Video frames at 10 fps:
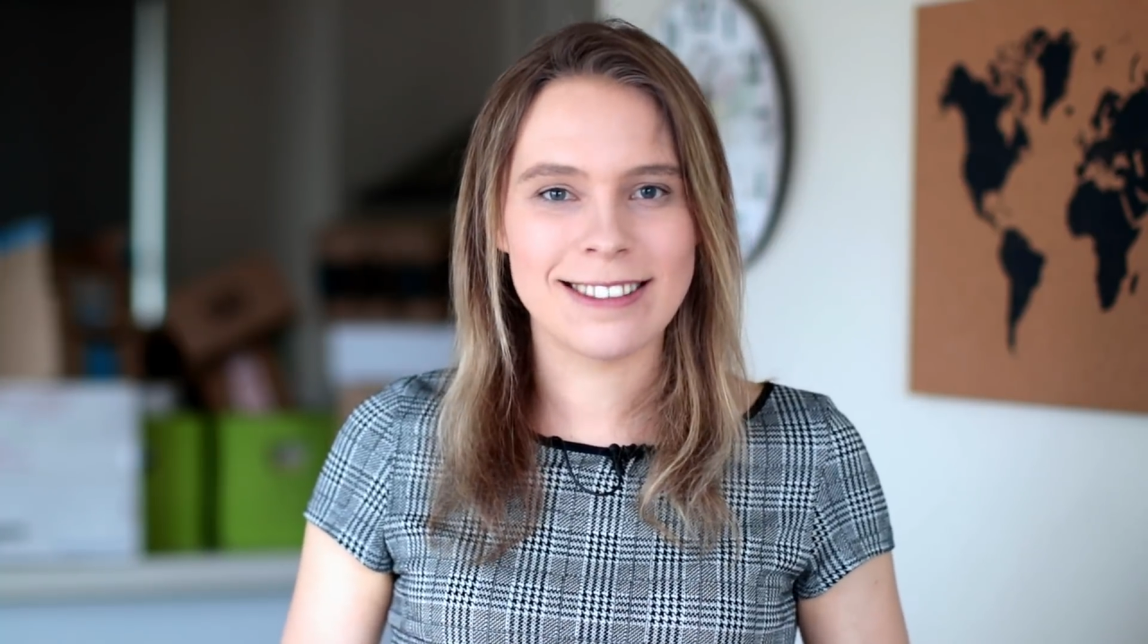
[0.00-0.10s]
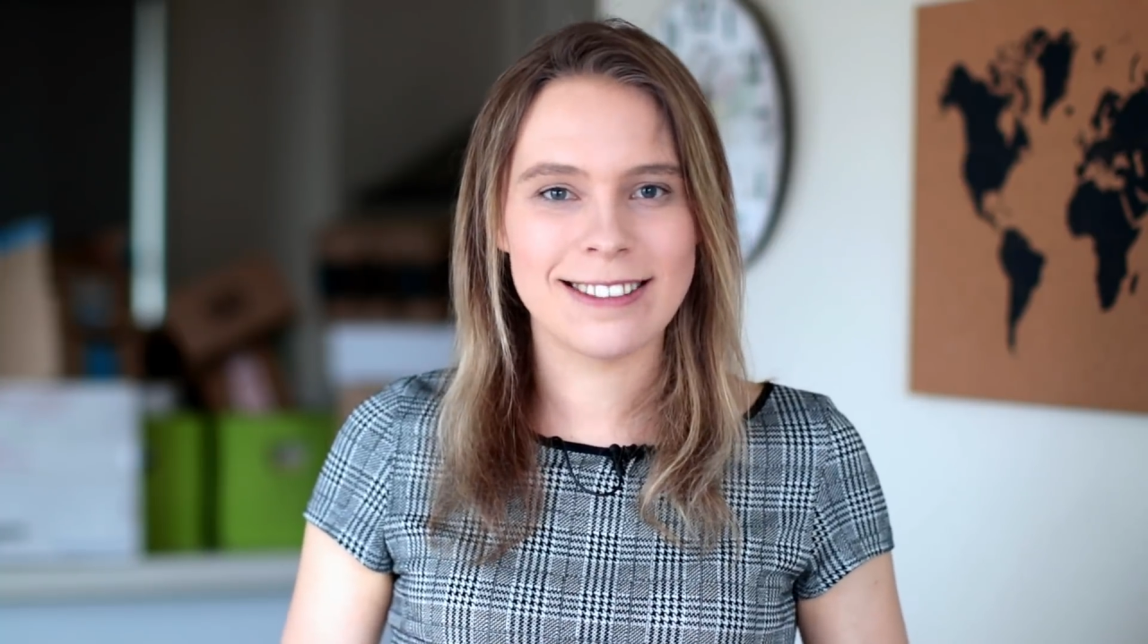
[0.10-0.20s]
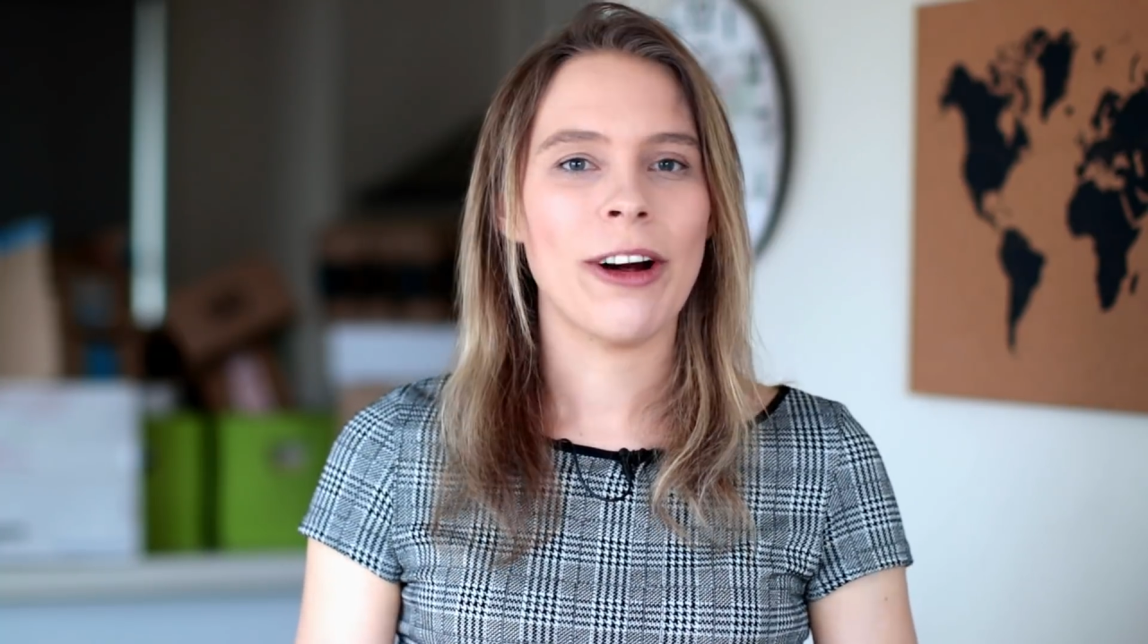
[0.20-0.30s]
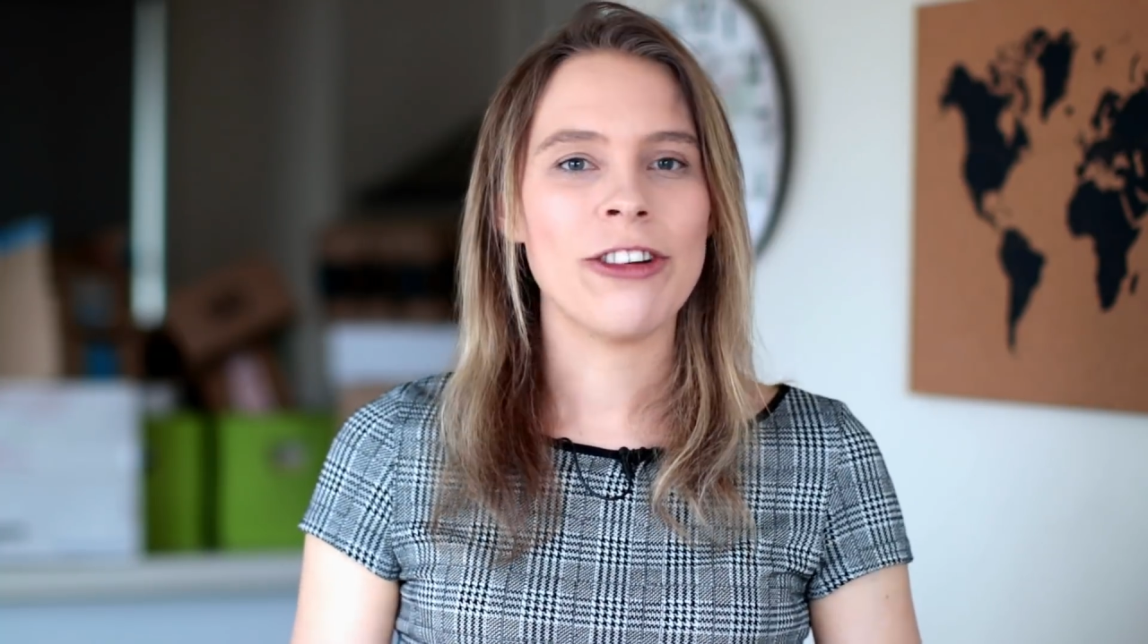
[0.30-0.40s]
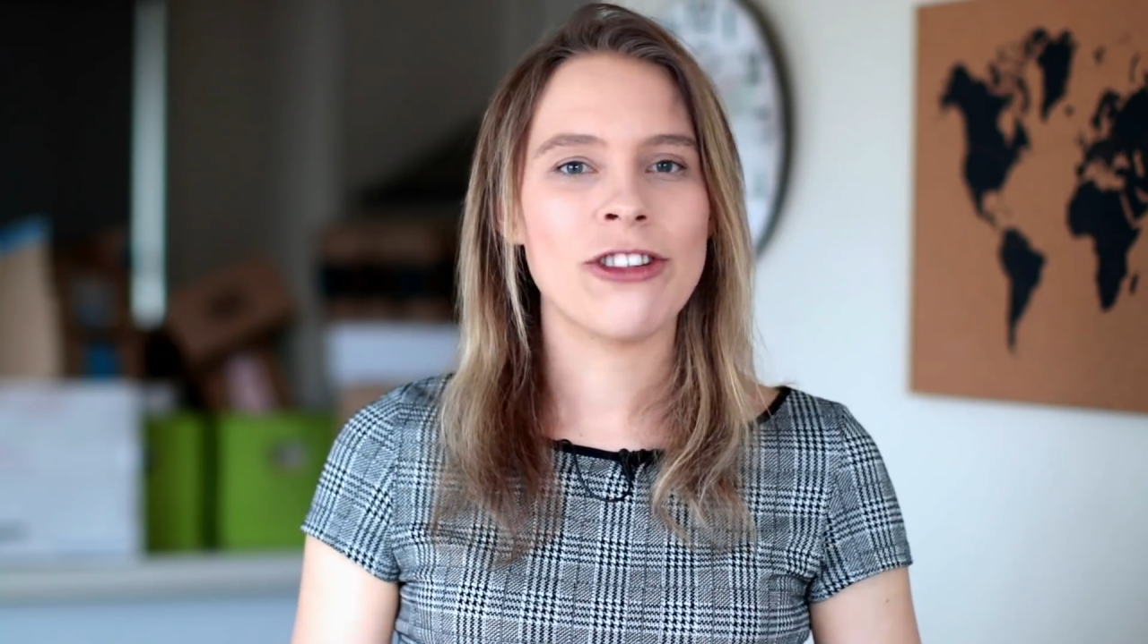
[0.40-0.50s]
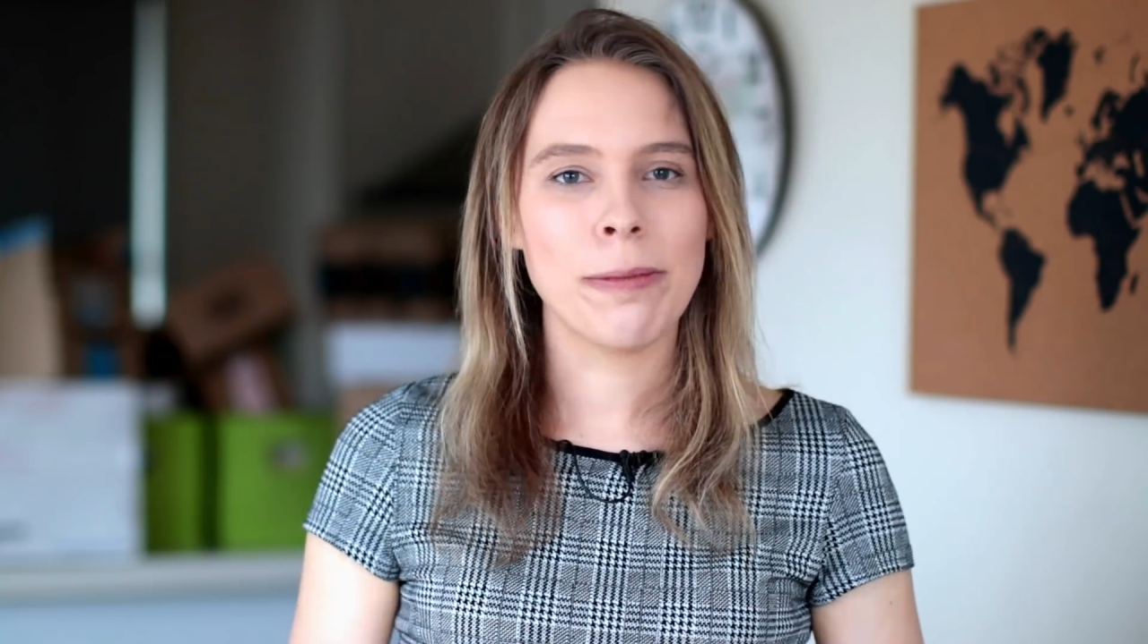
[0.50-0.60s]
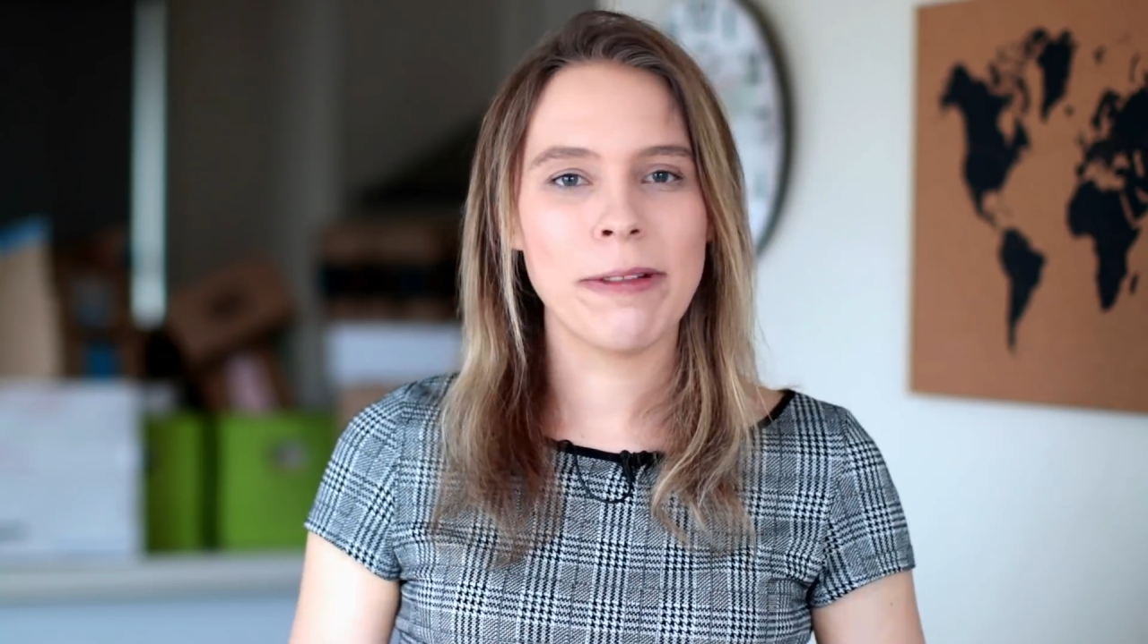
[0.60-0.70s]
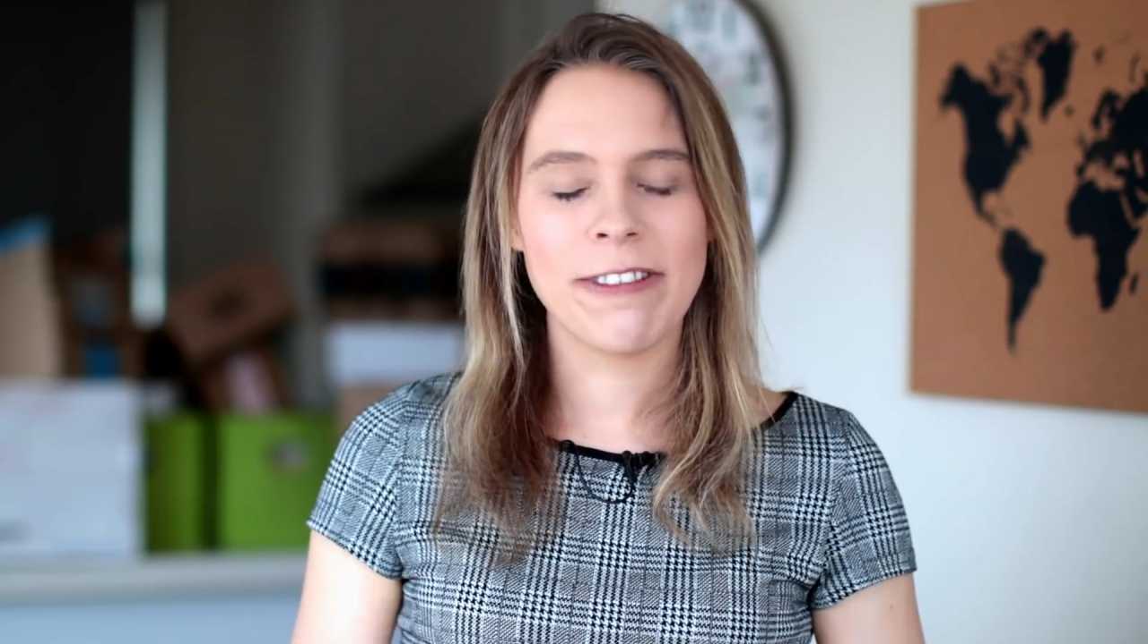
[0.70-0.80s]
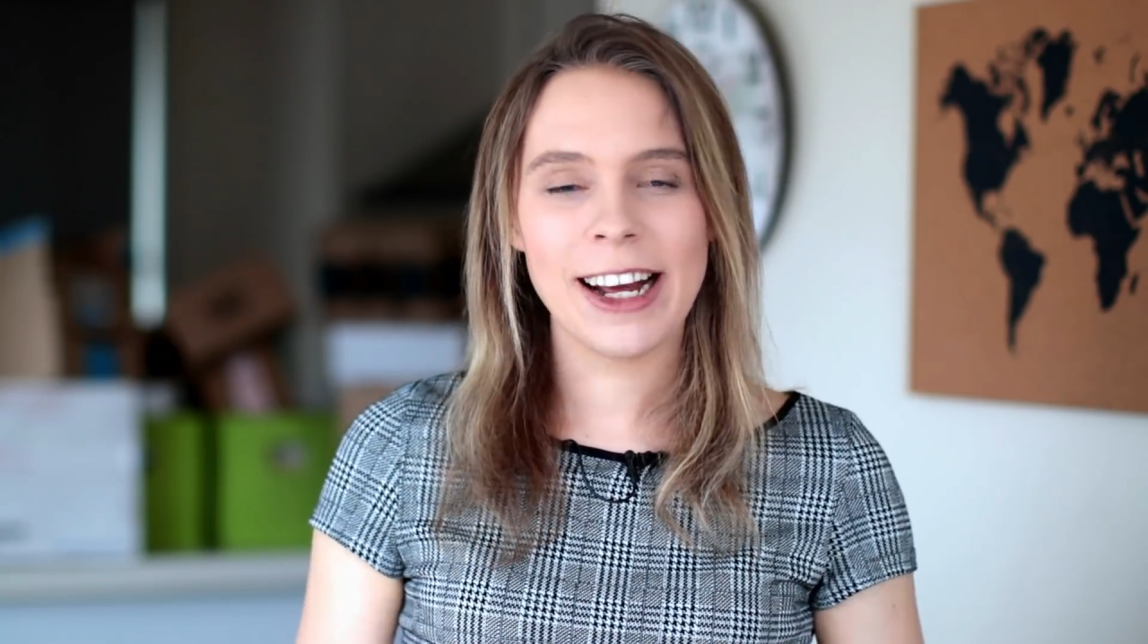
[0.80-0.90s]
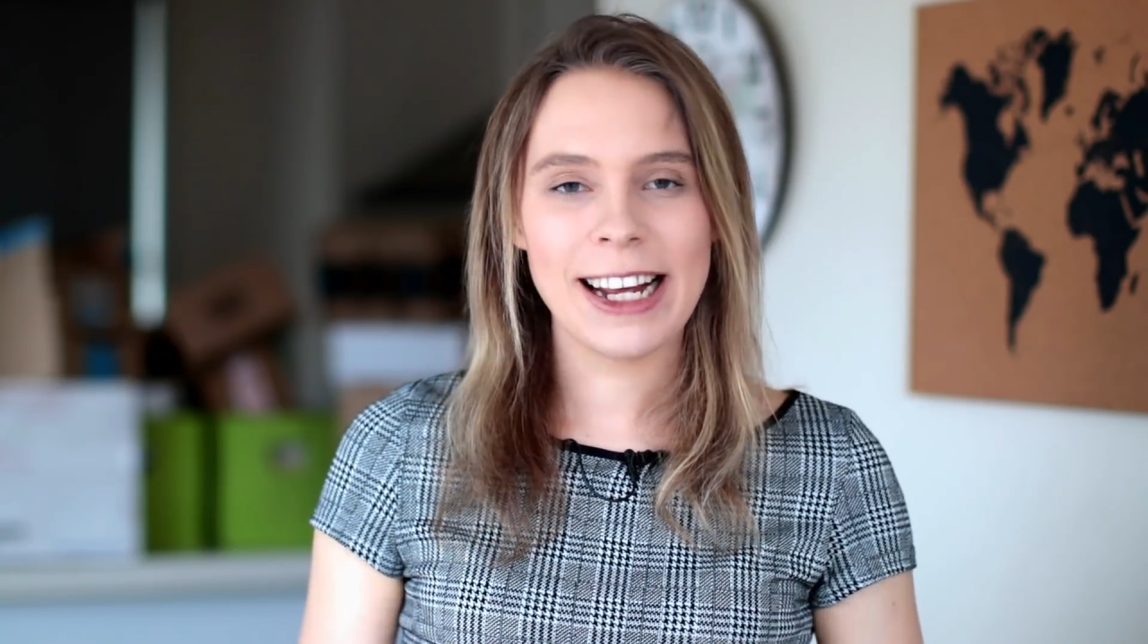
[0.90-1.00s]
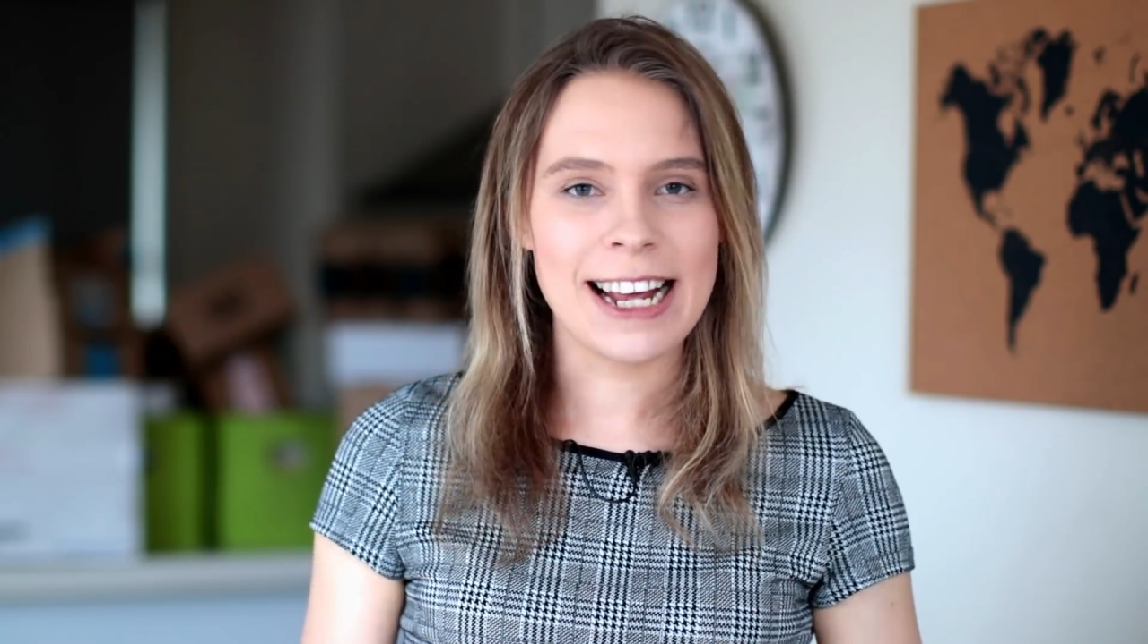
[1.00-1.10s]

Whereas Shopify